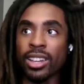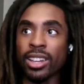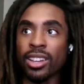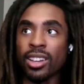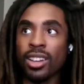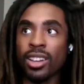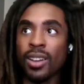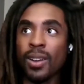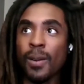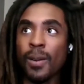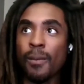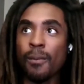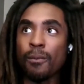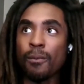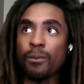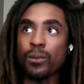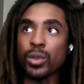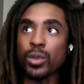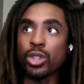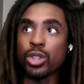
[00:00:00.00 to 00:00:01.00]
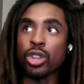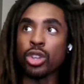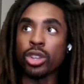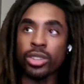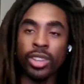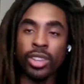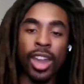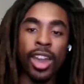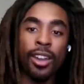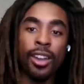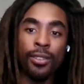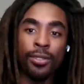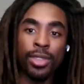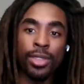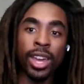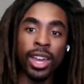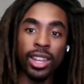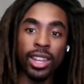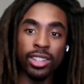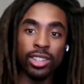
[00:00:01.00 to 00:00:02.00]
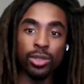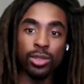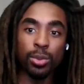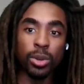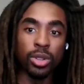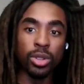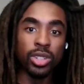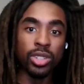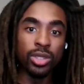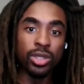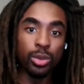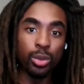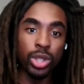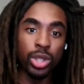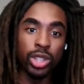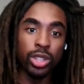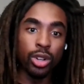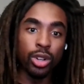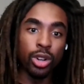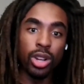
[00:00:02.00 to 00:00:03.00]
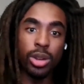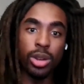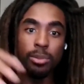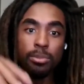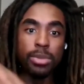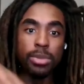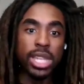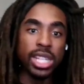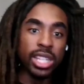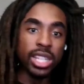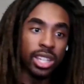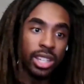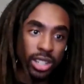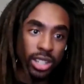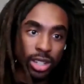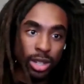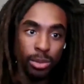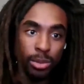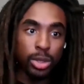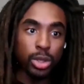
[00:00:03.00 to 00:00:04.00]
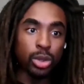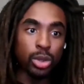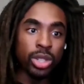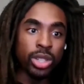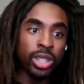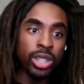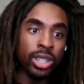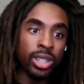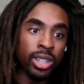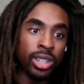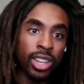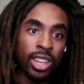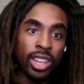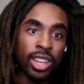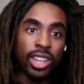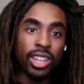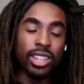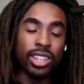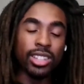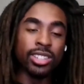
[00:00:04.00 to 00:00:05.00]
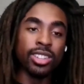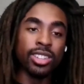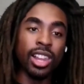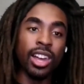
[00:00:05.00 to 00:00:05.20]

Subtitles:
like to have that experience with your immediate community is